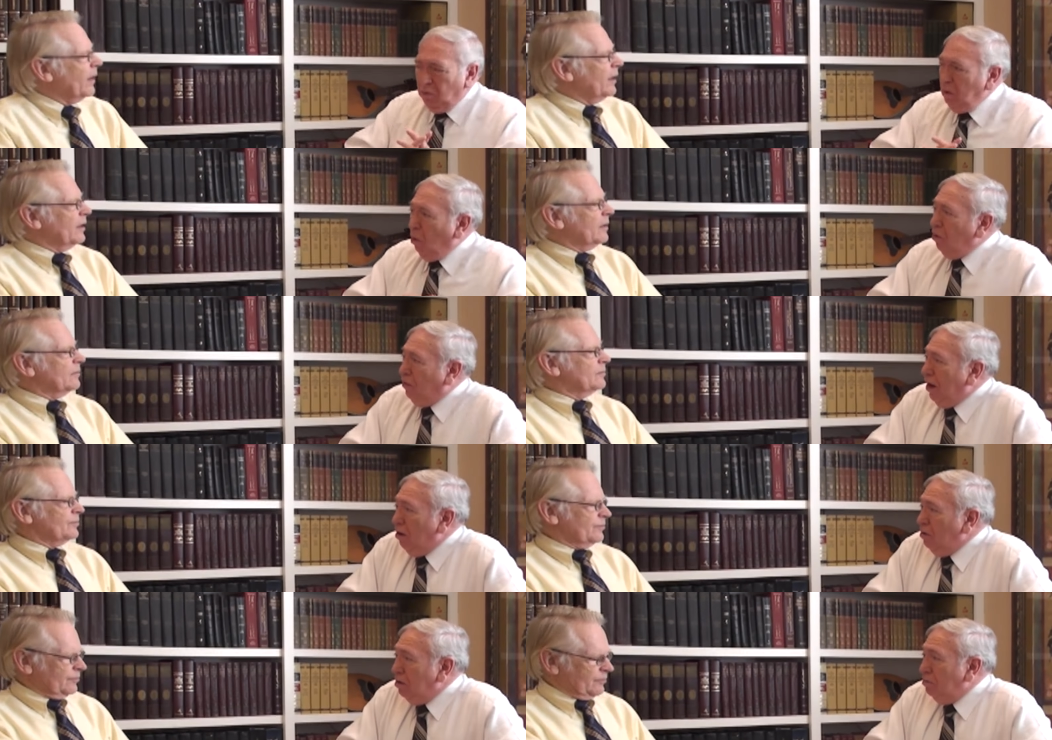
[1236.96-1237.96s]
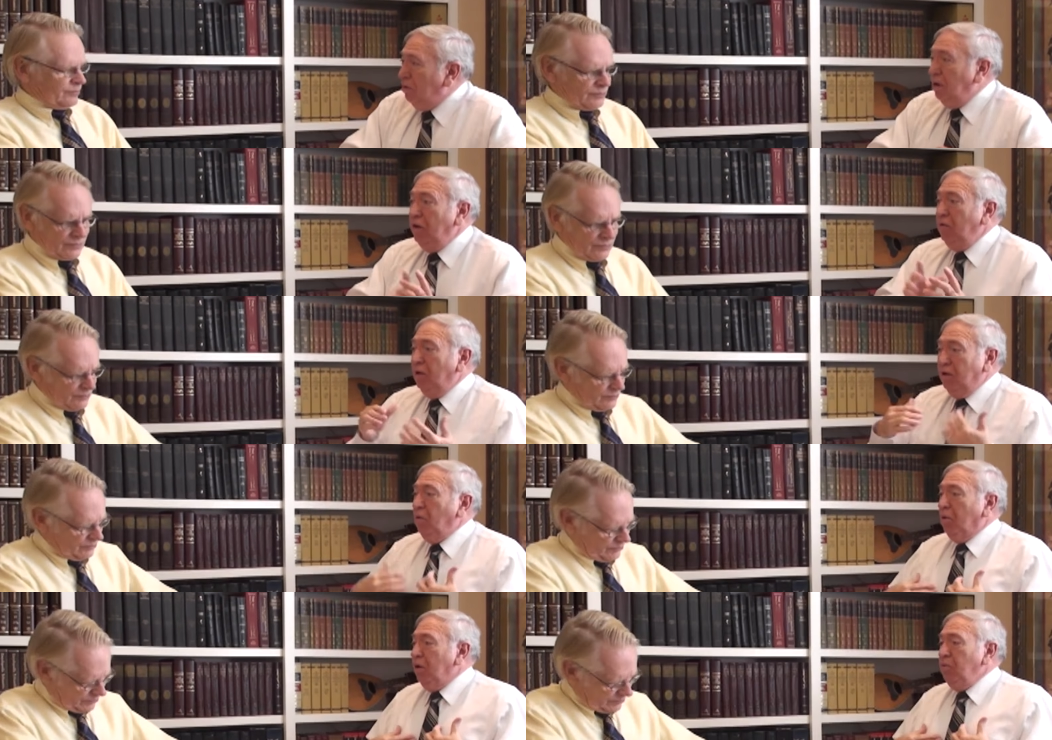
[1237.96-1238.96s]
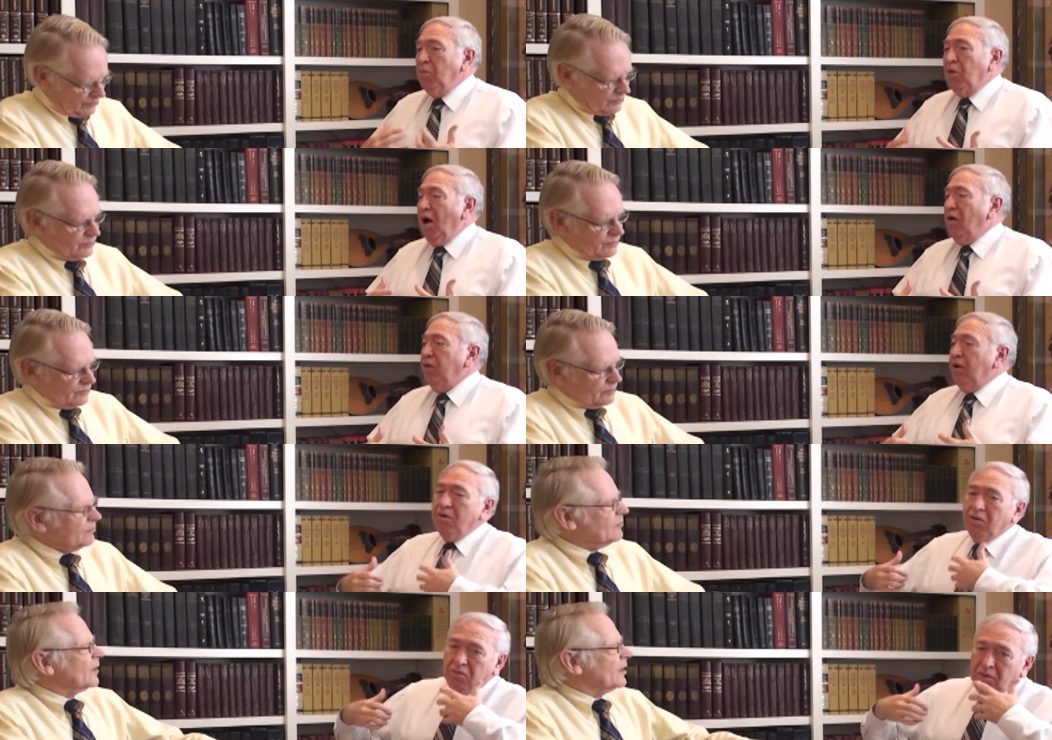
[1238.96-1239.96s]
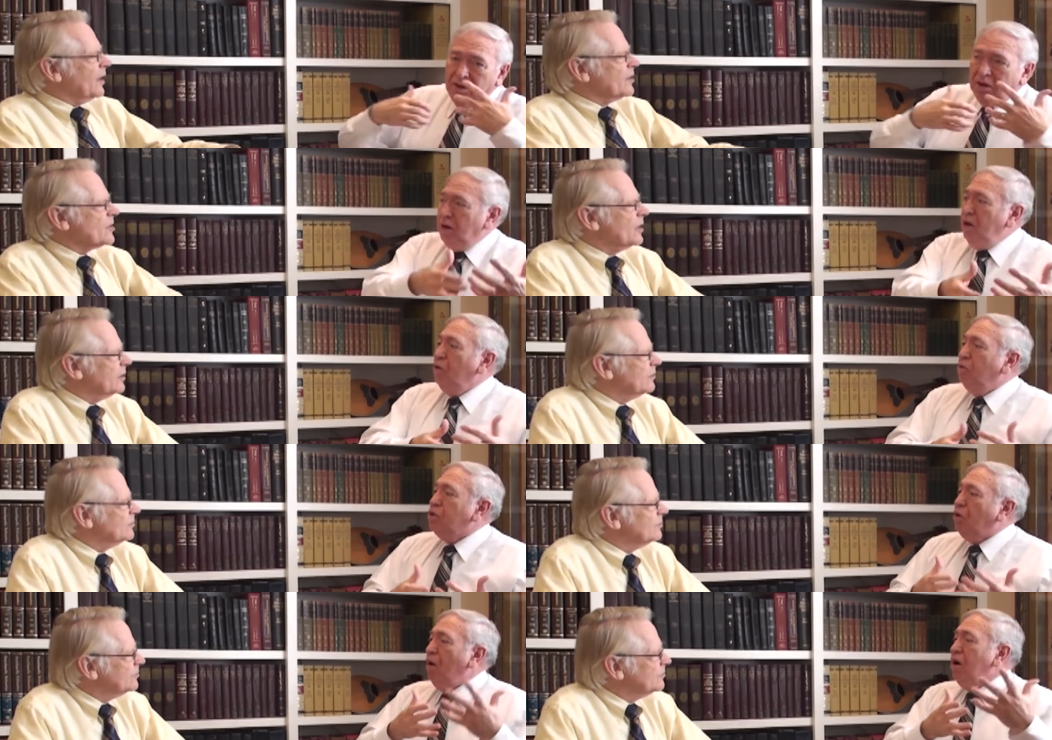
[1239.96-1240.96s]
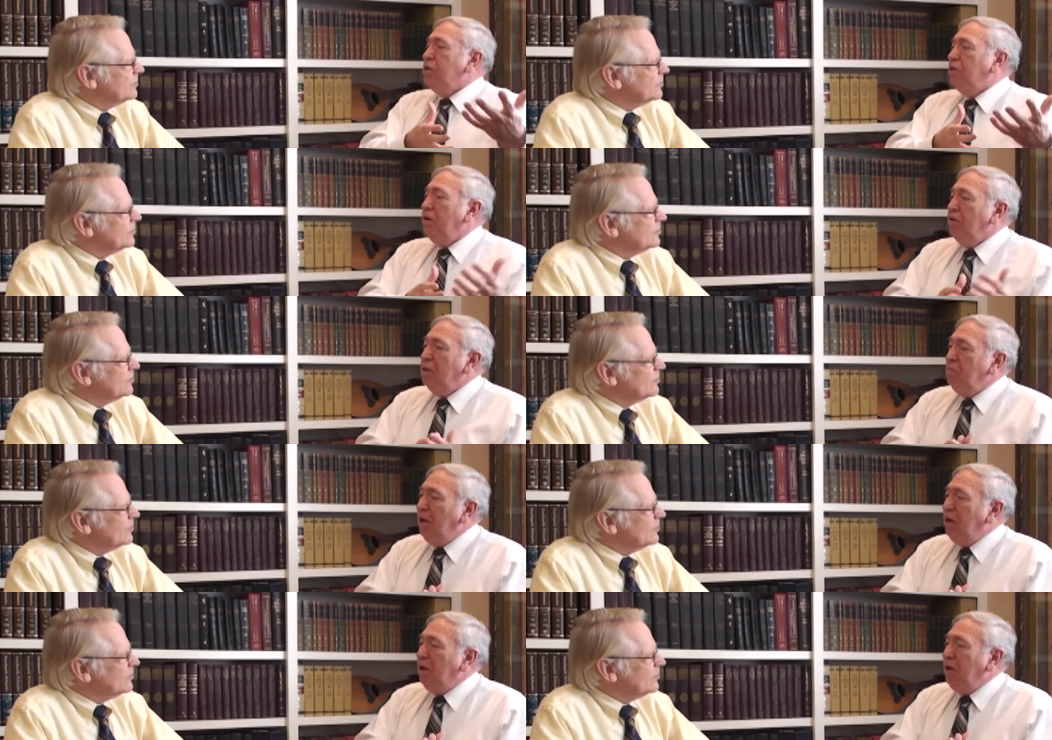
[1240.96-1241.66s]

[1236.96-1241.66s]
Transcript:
Speaker 1: we weren't there, and literally we were not there, and That's neither right. was Christ there in